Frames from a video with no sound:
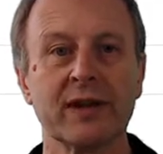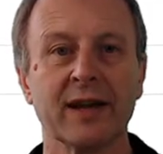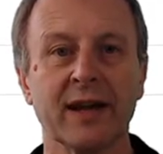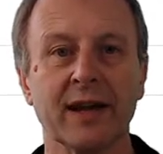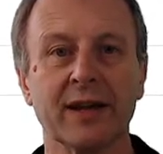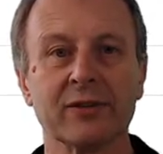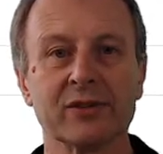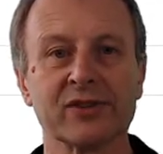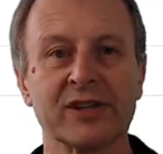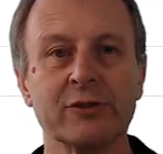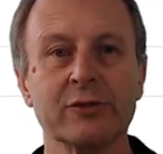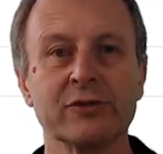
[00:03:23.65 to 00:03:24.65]

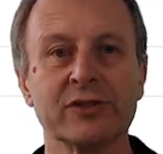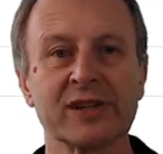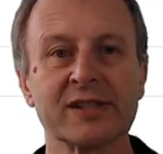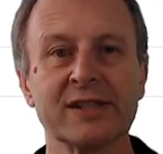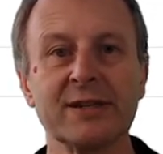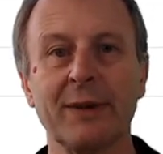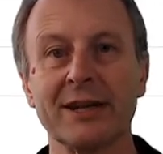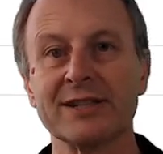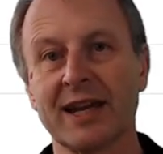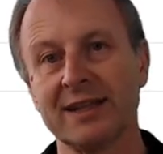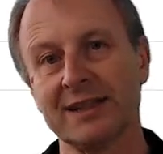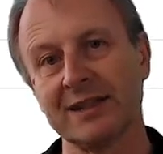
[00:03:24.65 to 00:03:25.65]
CU60,
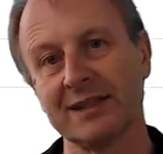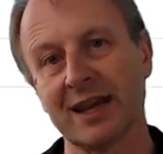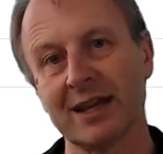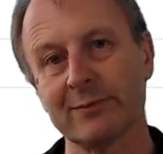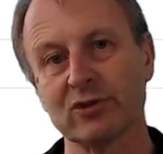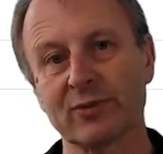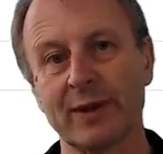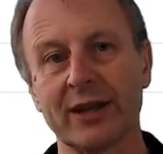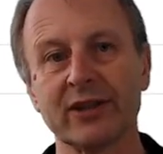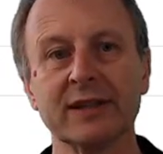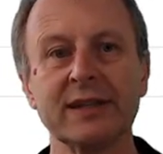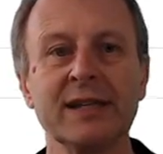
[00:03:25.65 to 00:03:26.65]
maintaining tables
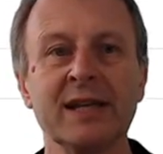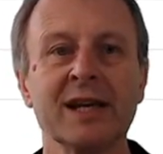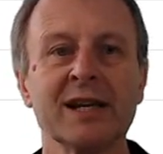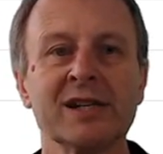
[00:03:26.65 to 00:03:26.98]
manually.